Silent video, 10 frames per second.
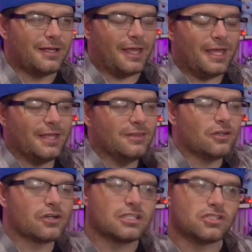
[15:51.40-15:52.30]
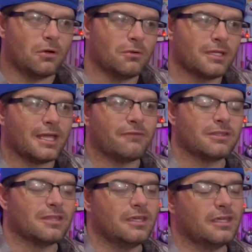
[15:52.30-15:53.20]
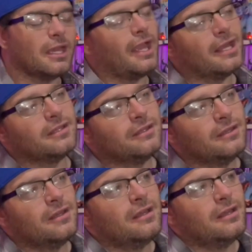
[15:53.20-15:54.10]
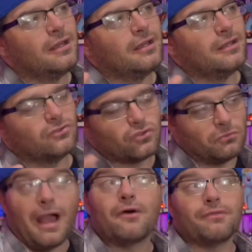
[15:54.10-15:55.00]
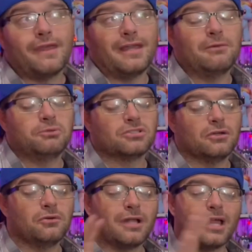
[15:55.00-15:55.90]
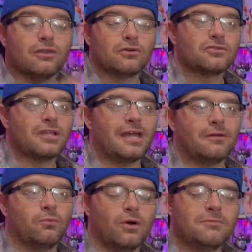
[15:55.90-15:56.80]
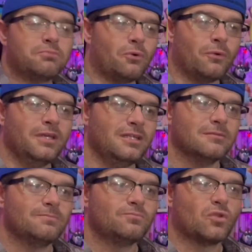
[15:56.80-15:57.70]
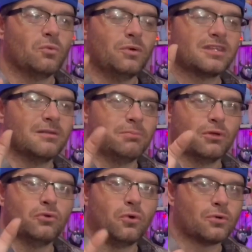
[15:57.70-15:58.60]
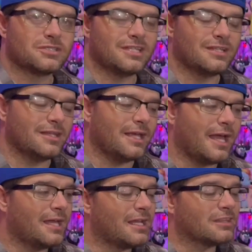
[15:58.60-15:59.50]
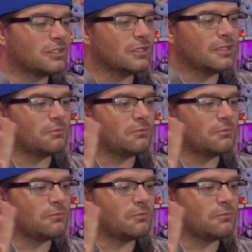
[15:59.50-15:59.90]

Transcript: and they're controlling everything. And throughout that episode, I looked at at one point with the blue horse that they had. I thought they